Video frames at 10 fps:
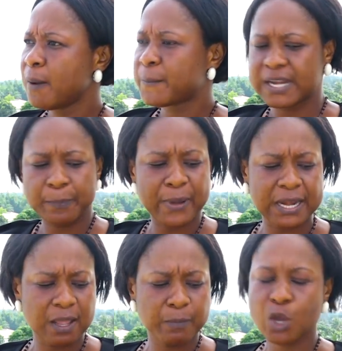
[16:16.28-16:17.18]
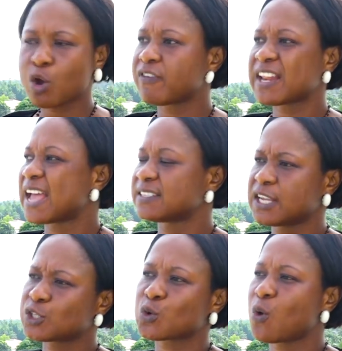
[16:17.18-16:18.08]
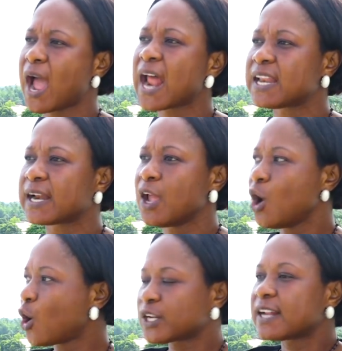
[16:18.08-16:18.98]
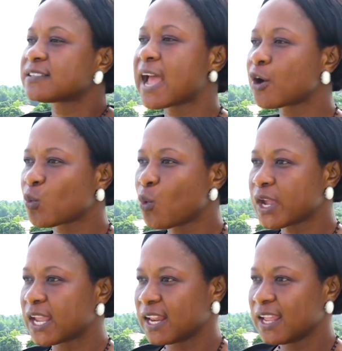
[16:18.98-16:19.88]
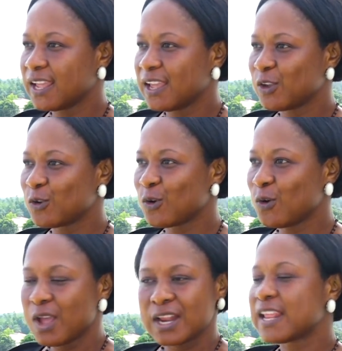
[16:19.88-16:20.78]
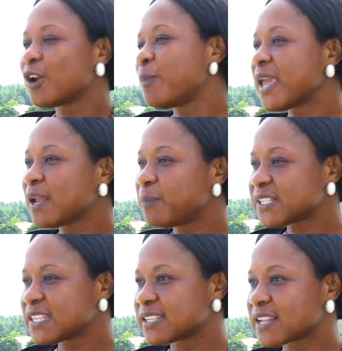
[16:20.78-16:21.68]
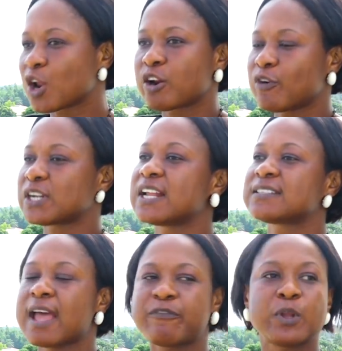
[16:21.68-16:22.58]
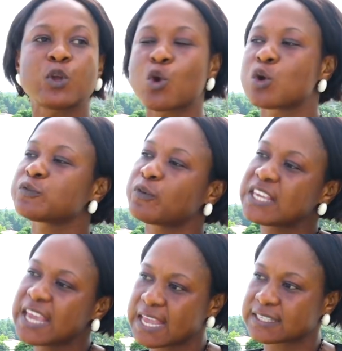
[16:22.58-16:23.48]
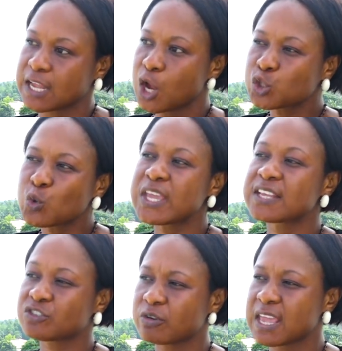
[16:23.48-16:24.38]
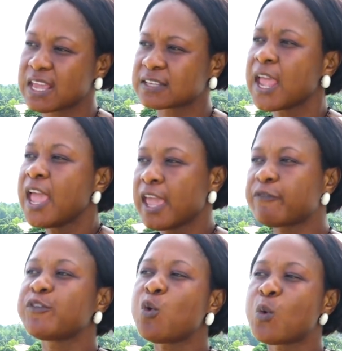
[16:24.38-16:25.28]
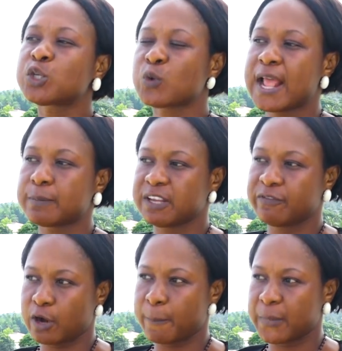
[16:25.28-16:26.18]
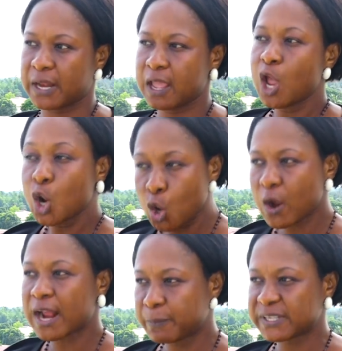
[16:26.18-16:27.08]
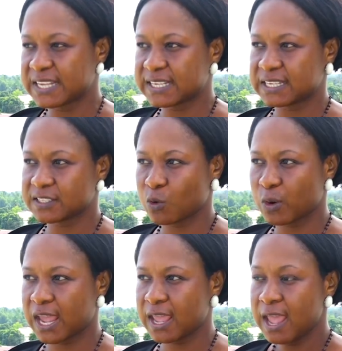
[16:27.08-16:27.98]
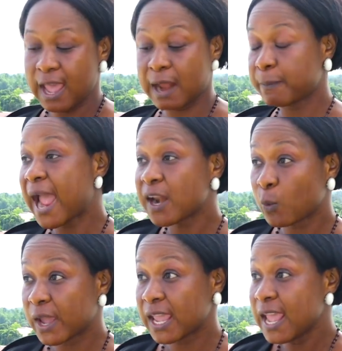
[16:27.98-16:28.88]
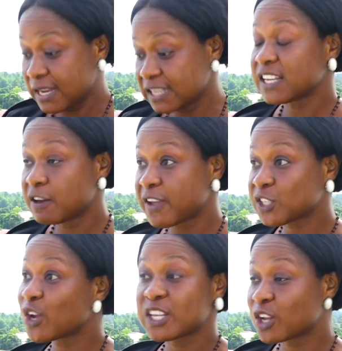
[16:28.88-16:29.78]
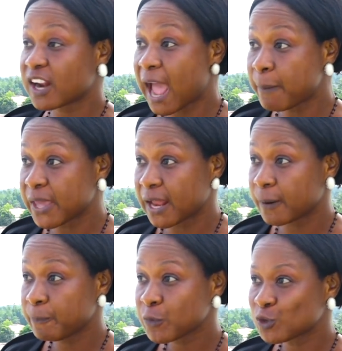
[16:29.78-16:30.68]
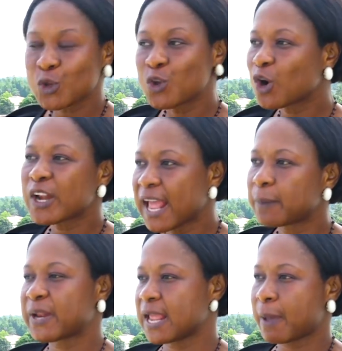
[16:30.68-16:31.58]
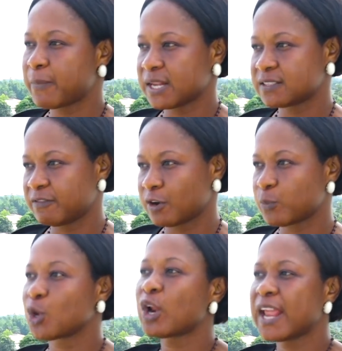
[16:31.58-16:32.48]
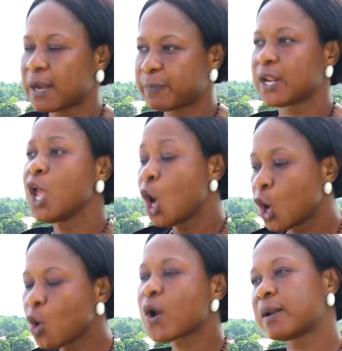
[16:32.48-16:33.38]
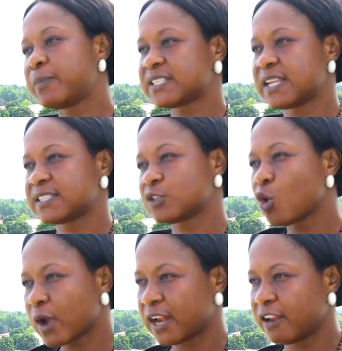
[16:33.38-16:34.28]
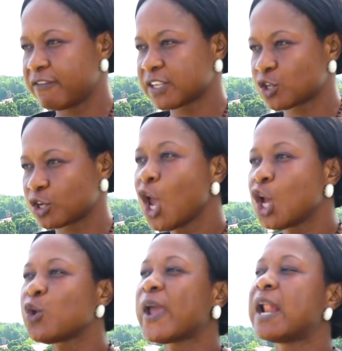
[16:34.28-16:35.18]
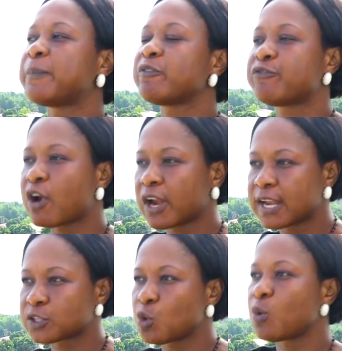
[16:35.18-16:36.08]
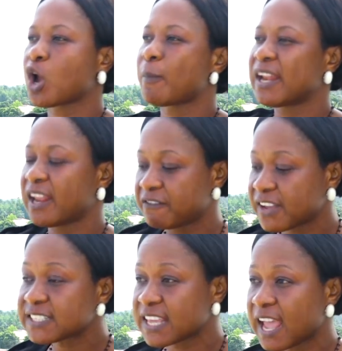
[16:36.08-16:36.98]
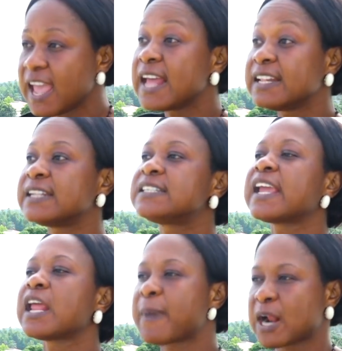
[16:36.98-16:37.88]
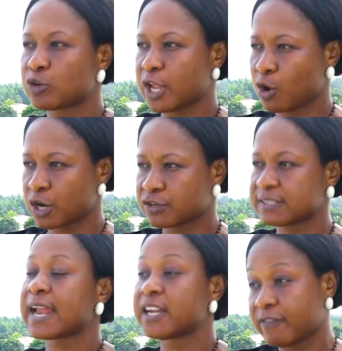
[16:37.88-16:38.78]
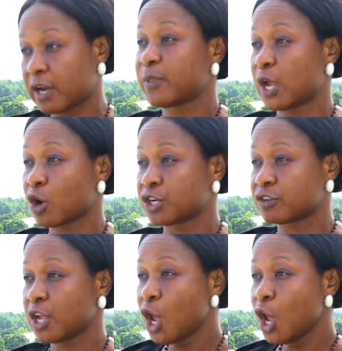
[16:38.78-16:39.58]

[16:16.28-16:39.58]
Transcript: but the pandemic COVID has hit so hard that hotels are not working. You know, they're not making business. A lot of hotels have been closed for years, 2 years, 3 years. If you want to help development, local businesses, okay? And by the way, this investor is not a Gambian. So you're not helping Gambians develop. You're not helping local businesses, local investors. You're helping foreigners who will come and invest here, then take it back to their countries and develop their countries.